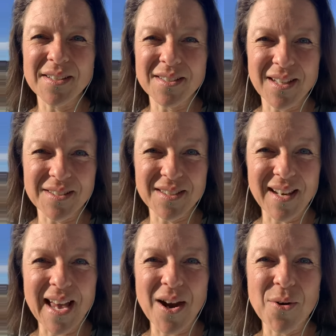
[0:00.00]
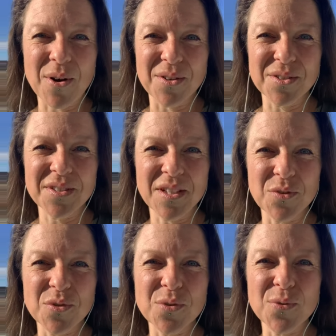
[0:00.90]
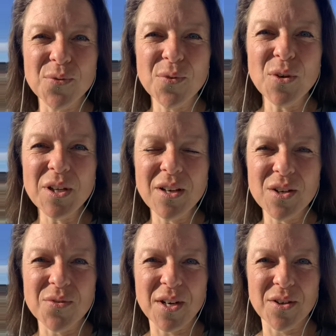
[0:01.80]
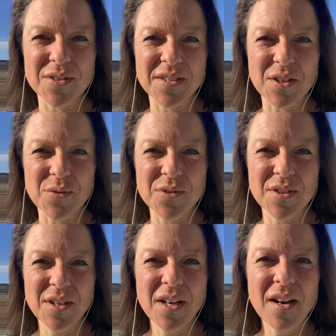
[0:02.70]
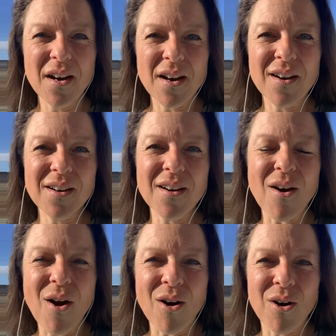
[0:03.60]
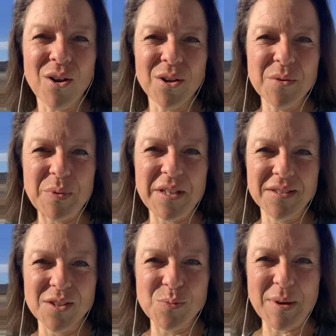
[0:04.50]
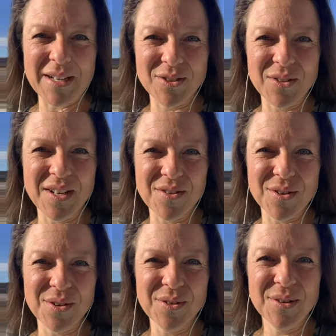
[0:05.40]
Let's allow ourselves to fully love ourselves, hug all the pieces back together,